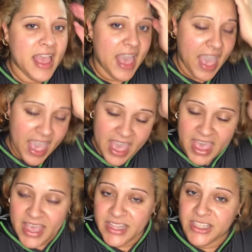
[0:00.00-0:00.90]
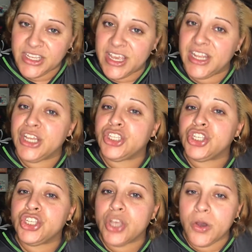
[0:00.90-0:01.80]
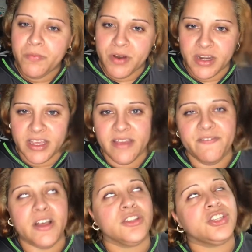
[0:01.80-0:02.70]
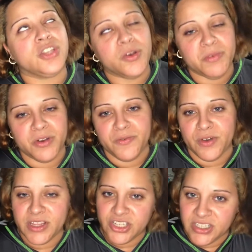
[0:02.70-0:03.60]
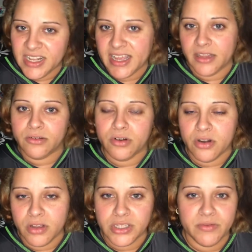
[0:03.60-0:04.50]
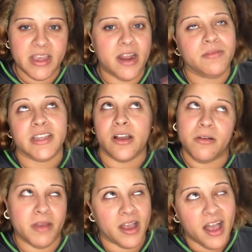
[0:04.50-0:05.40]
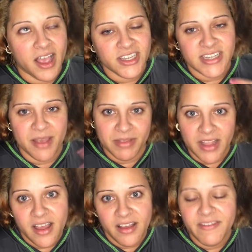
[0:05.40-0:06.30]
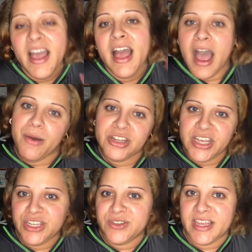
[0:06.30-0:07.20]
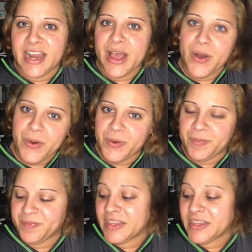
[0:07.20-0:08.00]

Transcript: And it looked so pretty, it felt so beautiful. And then she did like a little curl to it, and I was like, oh my gosh, I'm in love. I wanna try to do that at home.